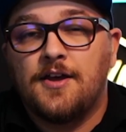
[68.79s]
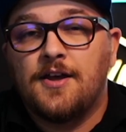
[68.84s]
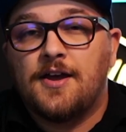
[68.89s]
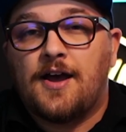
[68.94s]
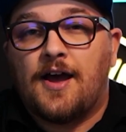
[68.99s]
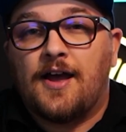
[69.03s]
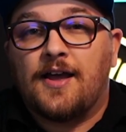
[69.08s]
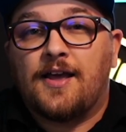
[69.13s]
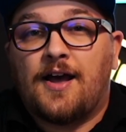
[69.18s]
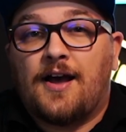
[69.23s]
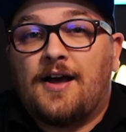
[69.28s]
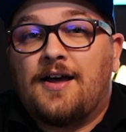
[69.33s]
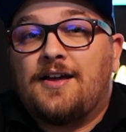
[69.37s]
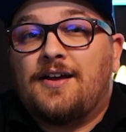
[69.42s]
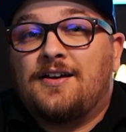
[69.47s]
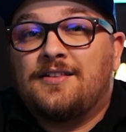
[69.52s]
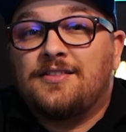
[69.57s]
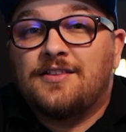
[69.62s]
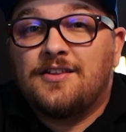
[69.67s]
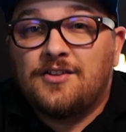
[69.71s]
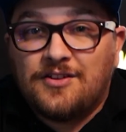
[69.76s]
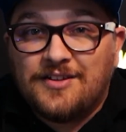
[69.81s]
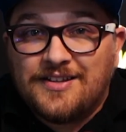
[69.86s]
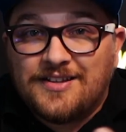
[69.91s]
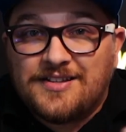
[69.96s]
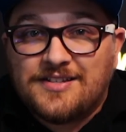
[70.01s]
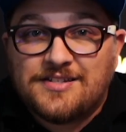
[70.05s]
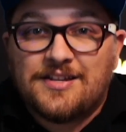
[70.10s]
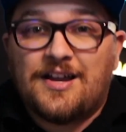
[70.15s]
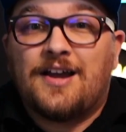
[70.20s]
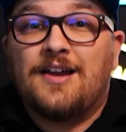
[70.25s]
I got a little
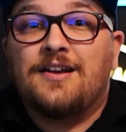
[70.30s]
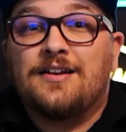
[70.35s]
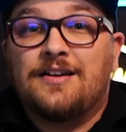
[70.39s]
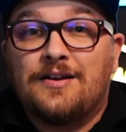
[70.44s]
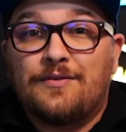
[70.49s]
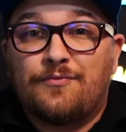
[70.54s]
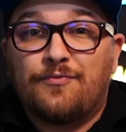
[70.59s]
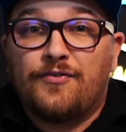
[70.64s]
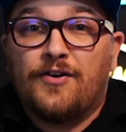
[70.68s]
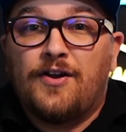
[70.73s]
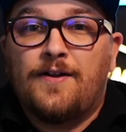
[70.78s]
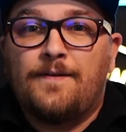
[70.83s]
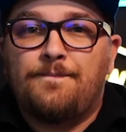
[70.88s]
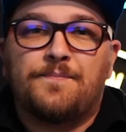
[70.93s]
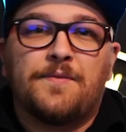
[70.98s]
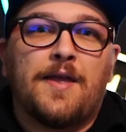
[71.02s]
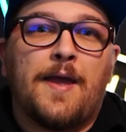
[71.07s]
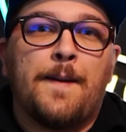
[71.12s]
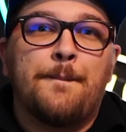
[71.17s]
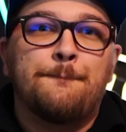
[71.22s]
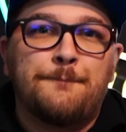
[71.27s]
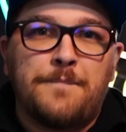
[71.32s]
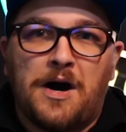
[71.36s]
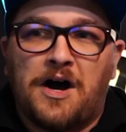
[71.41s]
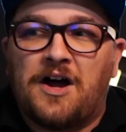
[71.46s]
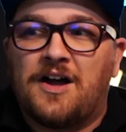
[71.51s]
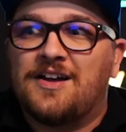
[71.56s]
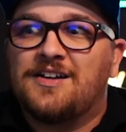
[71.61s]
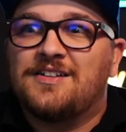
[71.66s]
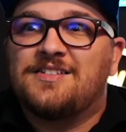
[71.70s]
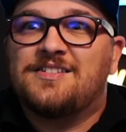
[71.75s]
excited up front and
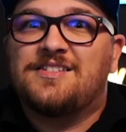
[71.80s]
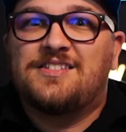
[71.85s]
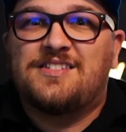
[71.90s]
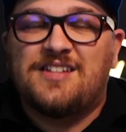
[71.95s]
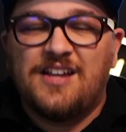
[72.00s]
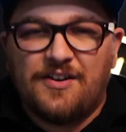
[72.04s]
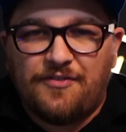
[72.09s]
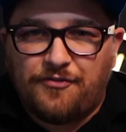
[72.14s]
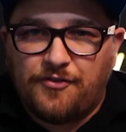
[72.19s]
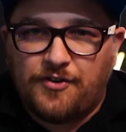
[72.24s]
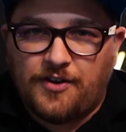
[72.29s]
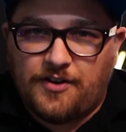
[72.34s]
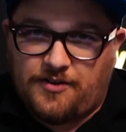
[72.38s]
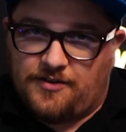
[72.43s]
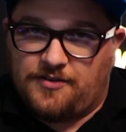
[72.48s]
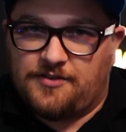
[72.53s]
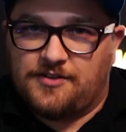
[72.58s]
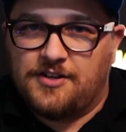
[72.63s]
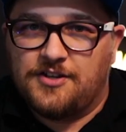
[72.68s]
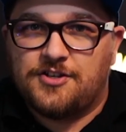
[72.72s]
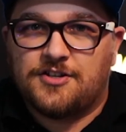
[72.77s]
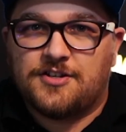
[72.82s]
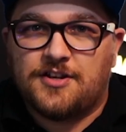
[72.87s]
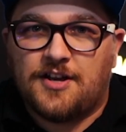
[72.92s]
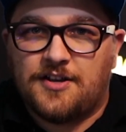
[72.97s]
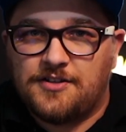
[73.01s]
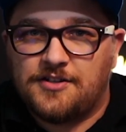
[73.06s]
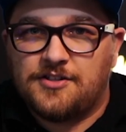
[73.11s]
bought a different digitizing